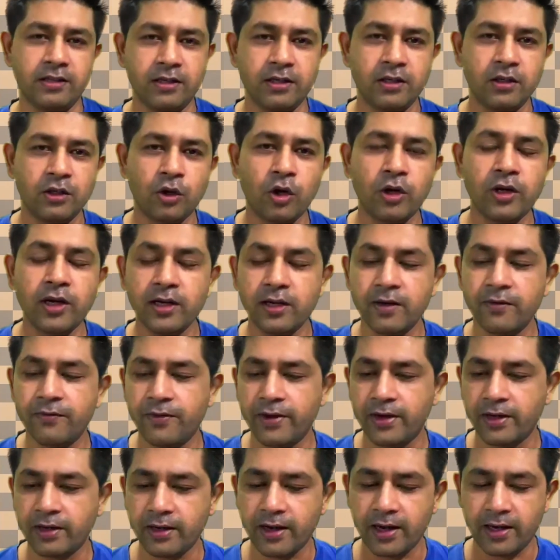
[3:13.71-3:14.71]
not a
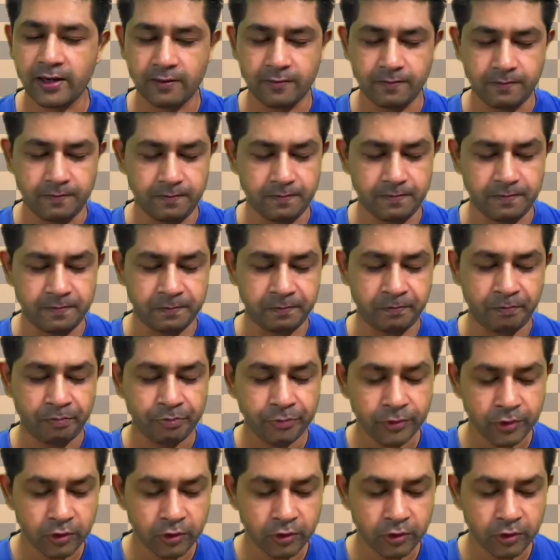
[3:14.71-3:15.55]
different kind.